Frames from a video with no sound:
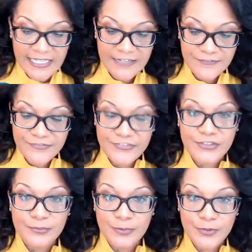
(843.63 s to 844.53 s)
if
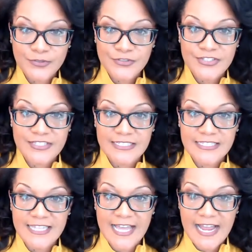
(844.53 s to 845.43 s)
the
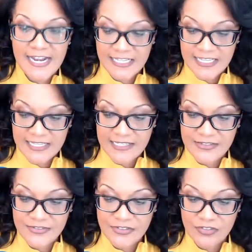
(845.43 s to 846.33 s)
person that
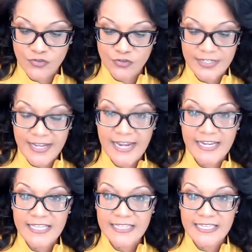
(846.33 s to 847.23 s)
is
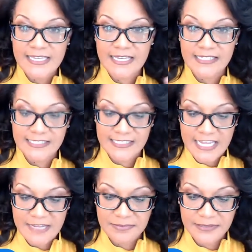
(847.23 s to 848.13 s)
creating the
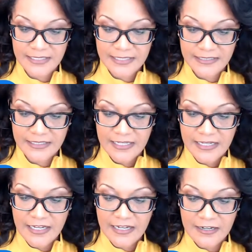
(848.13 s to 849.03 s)
estate plan,
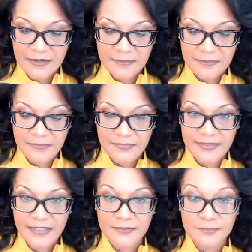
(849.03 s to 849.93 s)
and
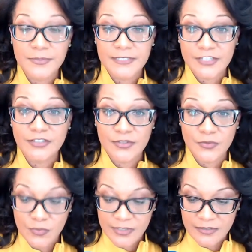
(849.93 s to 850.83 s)
particularly
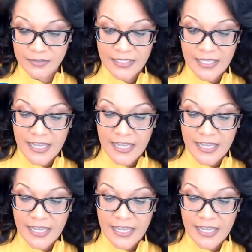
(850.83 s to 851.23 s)
the will,